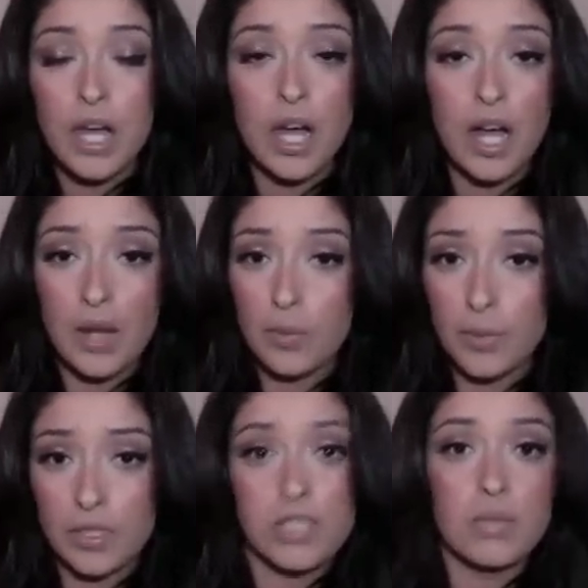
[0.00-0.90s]
I will put
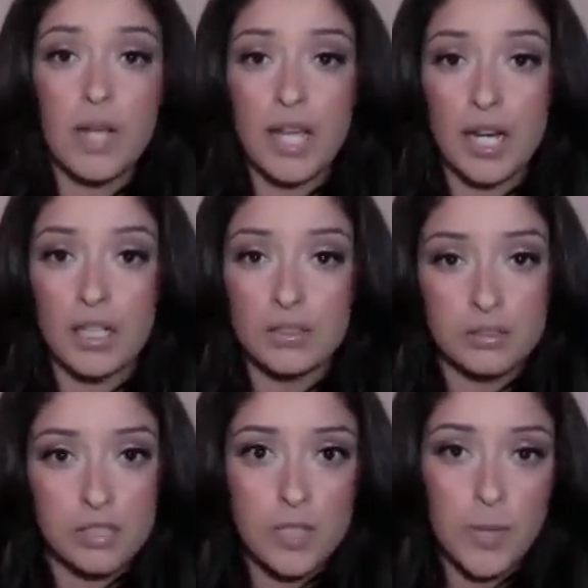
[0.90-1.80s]
this in my hair
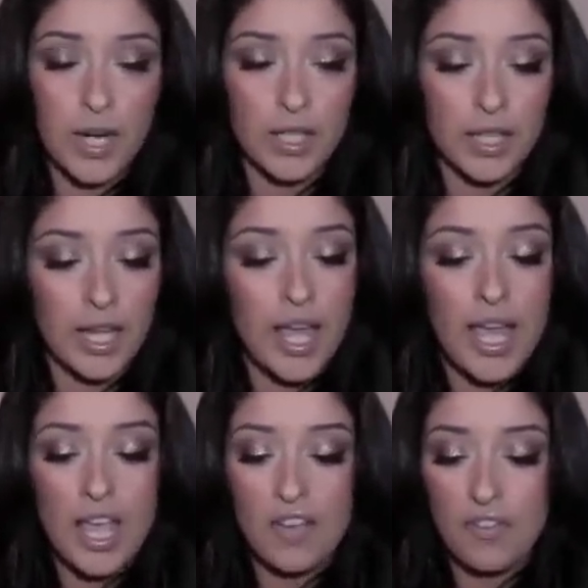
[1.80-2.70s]
sparingly.
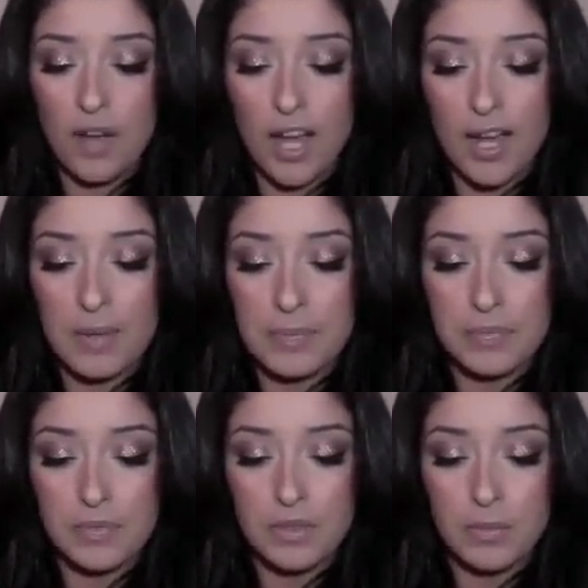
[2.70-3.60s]
If um
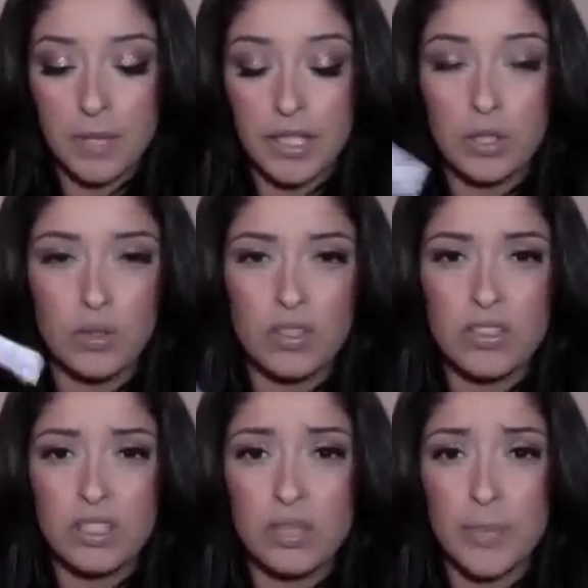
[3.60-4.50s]
my cuticles
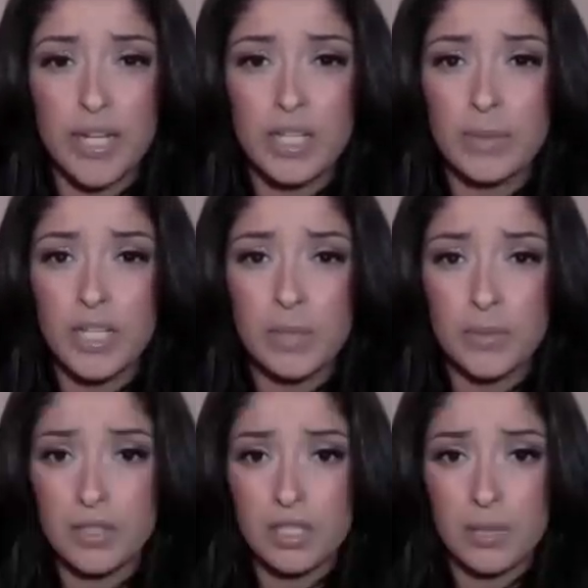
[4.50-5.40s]
are like bugging me, I'll put
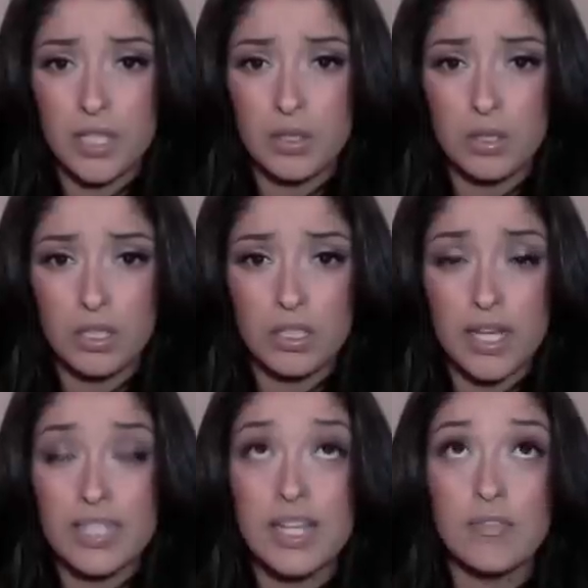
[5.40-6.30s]
this on my cuticles. I
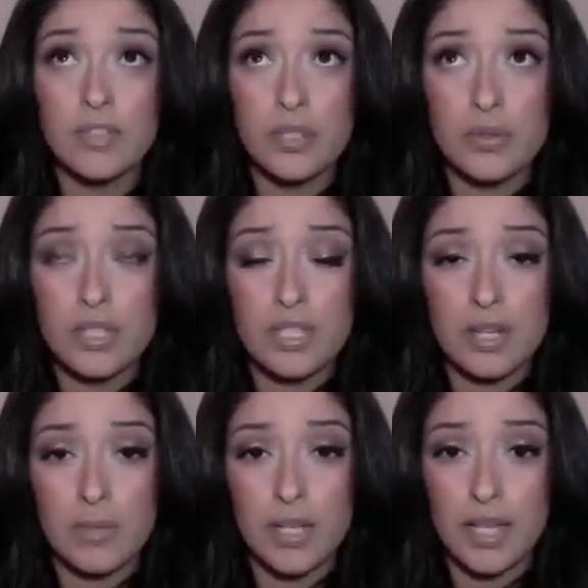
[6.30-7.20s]
definitely use this
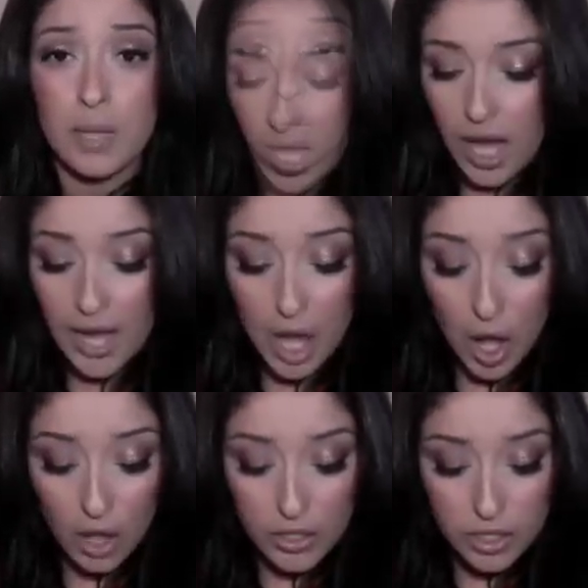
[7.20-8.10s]
on my lips. I
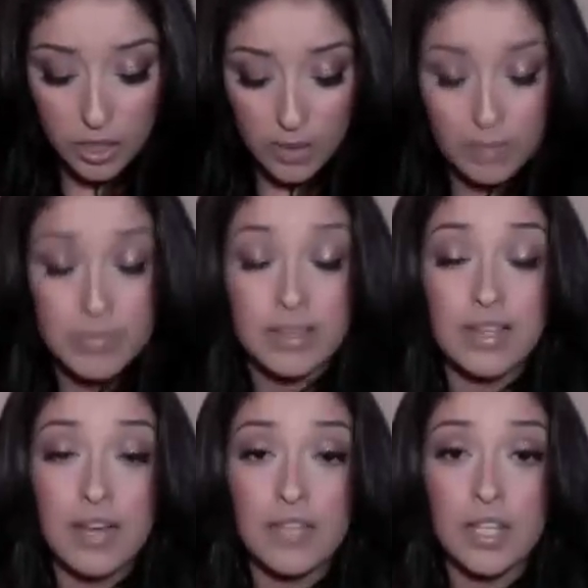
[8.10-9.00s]
also am
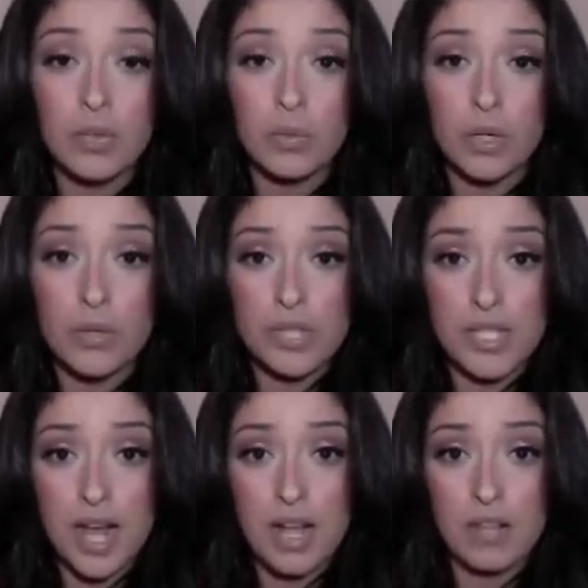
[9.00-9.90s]
loving Rose
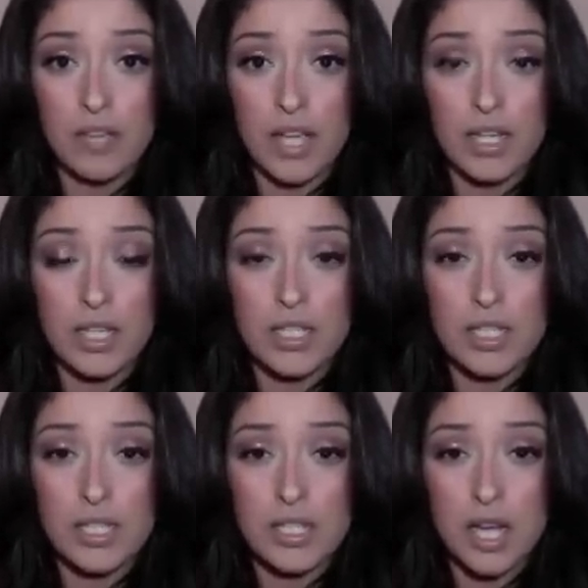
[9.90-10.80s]
Salve, and this
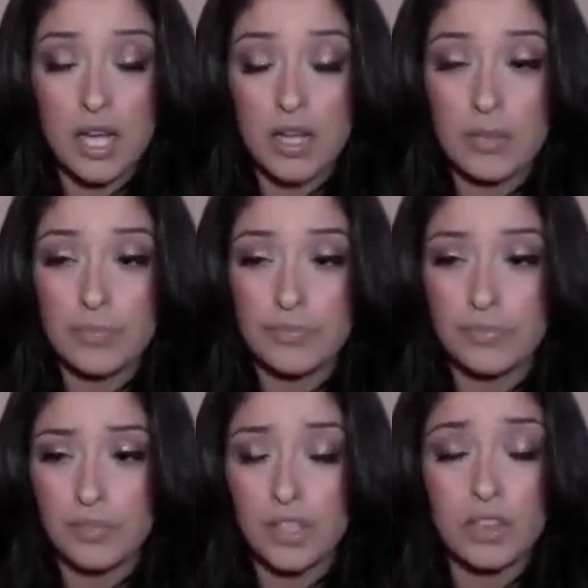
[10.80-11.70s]
is um
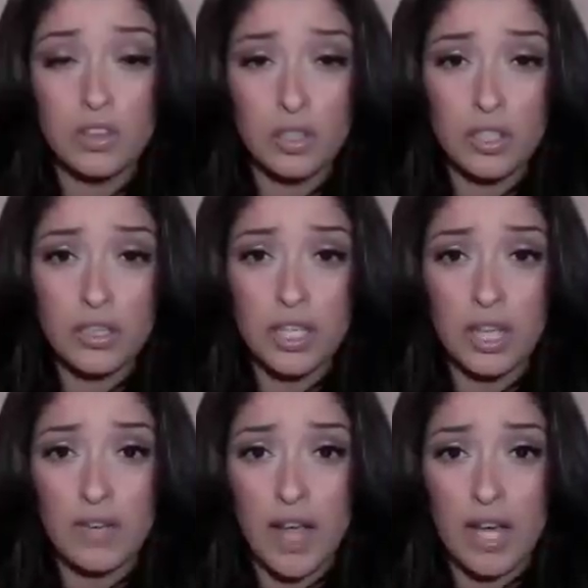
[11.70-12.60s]
the third thing
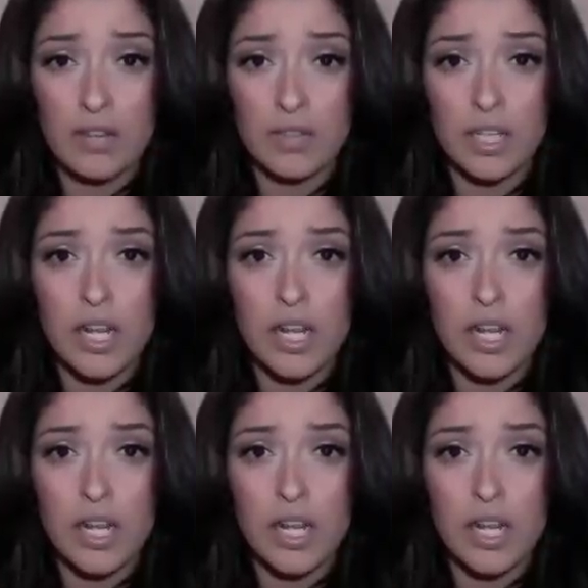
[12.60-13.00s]
I've had of it.